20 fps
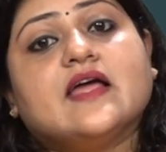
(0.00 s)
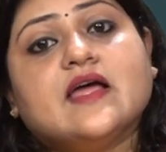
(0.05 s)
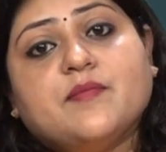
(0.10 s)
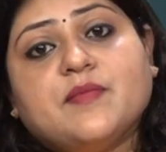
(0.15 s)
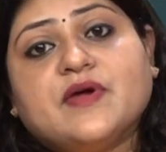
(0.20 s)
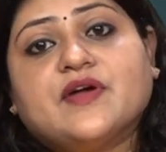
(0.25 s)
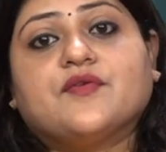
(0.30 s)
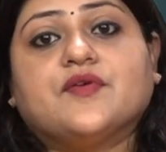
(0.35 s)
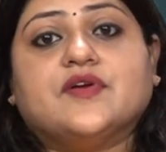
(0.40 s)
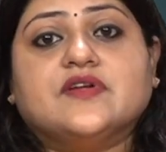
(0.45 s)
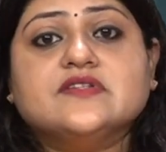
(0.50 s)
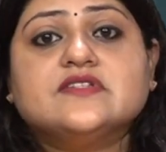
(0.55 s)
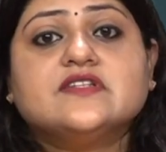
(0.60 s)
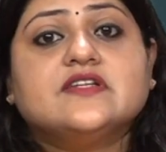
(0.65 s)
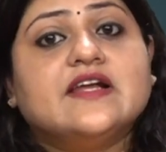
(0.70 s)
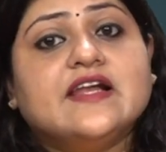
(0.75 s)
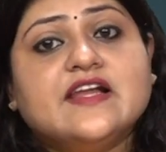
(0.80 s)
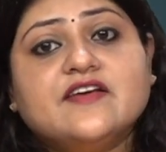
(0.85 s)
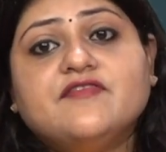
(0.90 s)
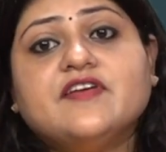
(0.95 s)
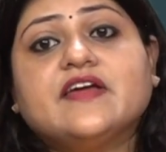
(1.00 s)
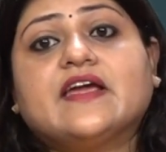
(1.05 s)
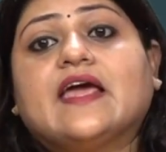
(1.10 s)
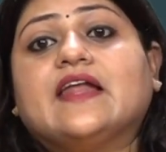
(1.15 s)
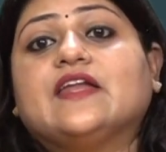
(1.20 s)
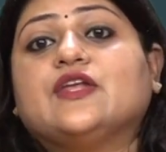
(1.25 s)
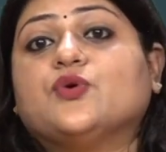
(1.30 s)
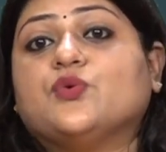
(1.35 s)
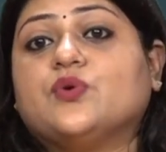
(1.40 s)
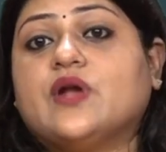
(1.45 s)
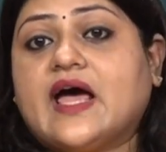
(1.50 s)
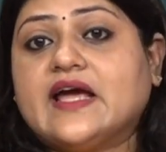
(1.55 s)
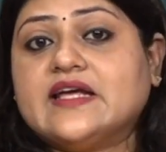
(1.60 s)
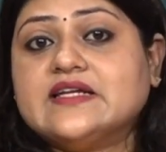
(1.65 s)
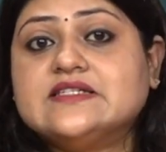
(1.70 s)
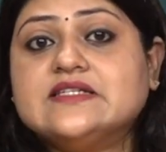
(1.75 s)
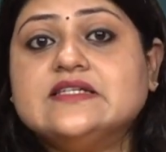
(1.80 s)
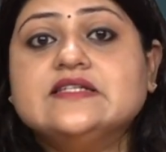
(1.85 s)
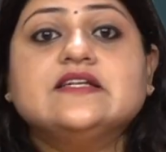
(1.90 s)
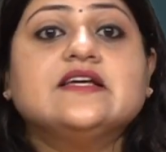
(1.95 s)
immigrants living in
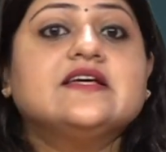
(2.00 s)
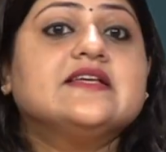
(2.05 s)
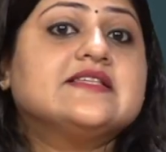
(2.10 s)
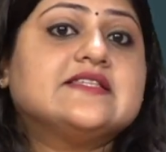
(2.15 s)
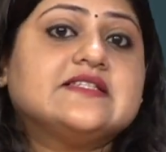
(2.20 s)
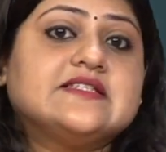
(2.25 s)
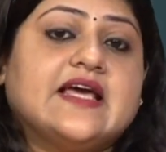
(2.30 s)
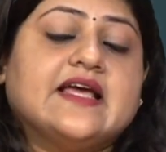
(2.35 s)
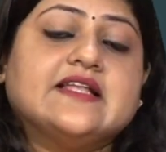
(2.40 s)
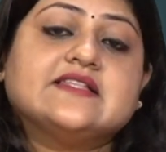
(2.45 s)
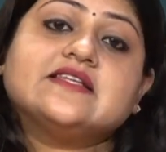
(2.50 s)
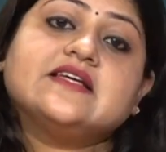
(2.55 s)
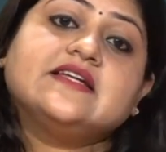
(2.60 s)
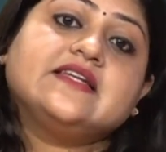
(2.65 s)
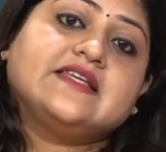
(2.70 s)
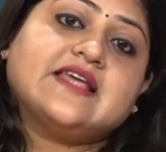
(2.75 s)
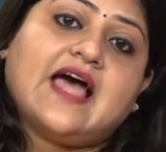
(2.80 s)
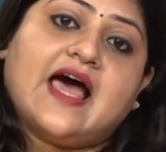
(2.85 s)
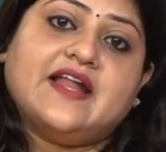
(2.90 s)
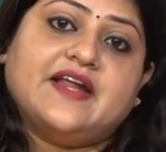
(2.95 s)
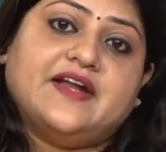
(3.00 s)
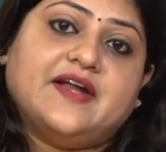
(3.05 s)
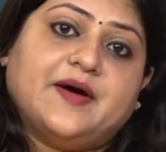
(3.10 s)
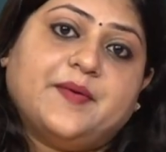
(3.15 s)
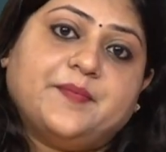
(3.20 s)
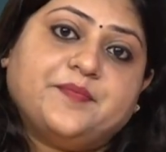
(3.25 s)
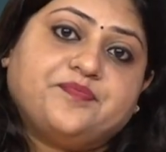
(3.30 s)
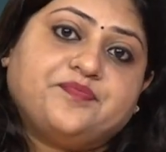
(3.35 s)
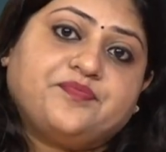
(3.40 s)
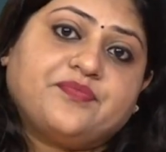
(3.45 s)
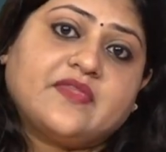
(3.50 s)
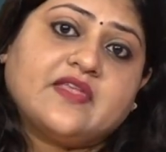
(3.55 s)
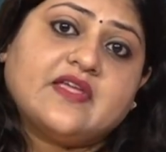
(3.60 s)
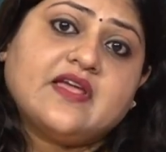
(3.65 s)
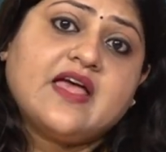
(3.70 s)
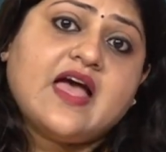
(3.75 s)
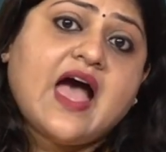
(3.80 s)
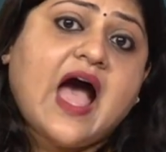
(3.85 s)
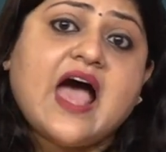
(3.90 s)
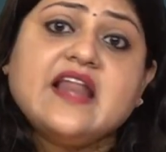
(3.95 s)
United States and Canada,
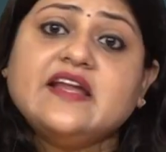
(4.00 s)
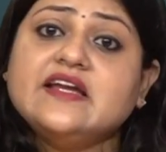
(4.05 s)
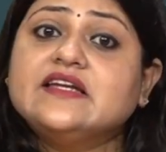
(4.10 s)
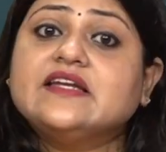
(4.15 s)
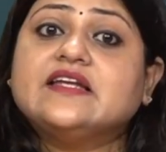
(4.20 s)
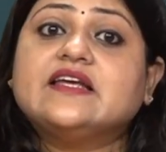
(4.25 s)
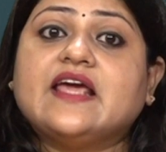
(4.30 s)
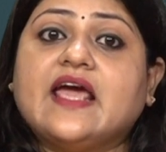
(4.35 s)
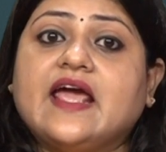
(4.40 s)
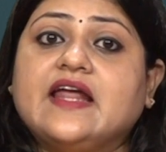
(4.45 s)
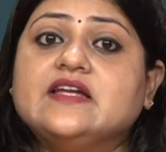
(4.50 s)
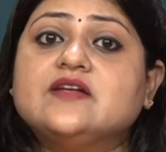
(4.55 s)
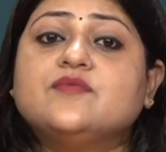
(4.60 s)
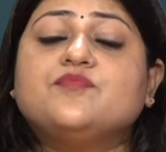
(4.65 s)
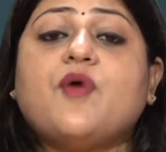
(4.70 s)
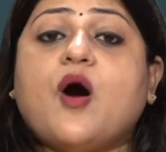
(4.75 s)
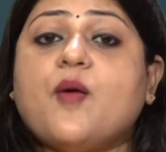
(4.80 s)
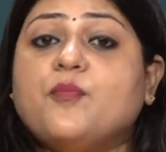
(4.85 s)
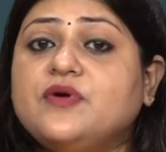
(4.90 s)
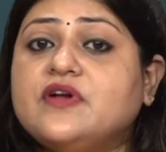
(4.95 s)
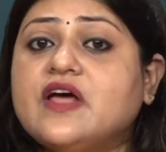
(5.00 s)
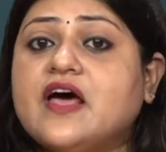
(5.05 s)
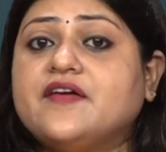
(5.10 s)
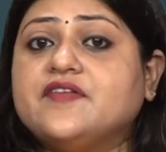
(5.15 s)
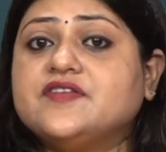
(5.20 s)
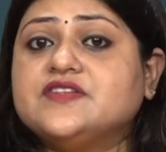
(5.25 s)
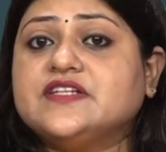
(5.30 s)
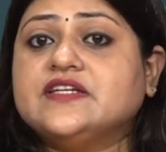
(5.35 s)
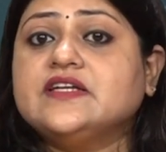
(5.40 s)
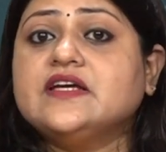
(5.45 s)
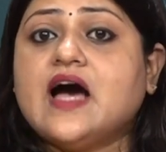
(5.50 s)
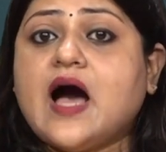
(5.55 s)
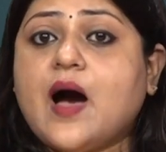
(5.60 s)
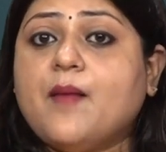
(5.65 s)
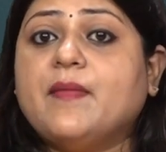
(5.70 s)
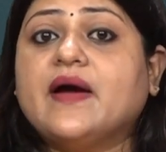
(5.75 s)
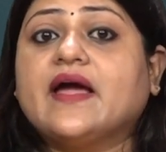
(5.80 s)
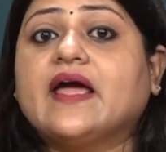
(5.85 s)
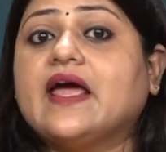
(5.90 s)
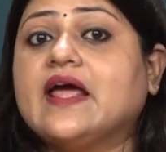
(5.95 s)
and it gained popularity
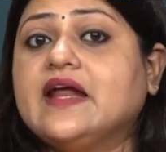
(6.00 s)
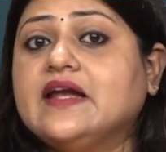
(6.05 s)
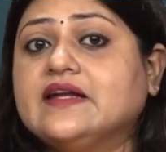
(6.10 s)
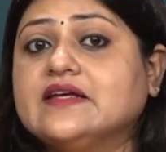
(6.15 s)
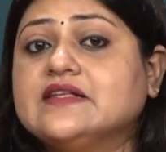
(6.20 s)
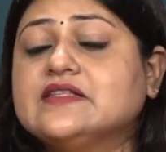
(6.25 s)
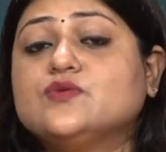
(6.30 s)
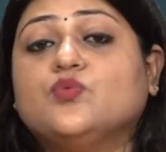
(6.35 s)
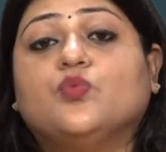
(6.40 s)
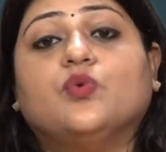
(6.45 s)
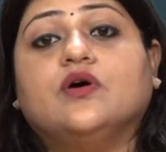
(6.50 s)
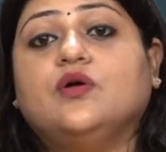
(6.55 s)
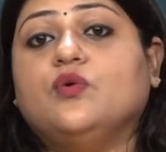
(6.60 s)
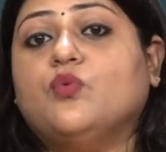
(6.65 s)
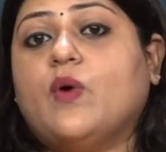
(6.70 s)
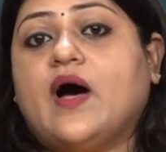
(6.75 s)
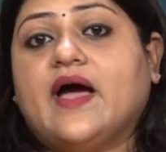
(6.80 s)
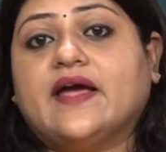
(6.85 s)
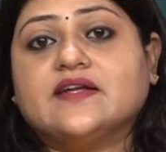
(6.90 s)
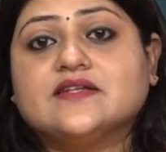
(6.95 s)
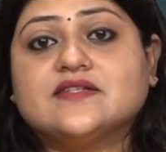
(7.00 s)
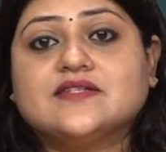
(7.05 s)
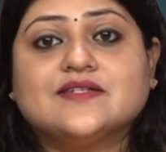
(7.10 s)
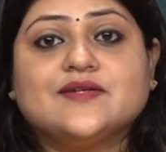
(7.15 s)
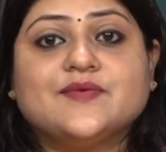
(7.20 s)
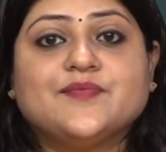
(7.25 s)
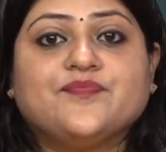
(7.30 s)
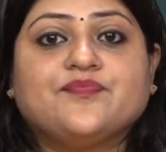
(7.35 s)
among Indians worldwide.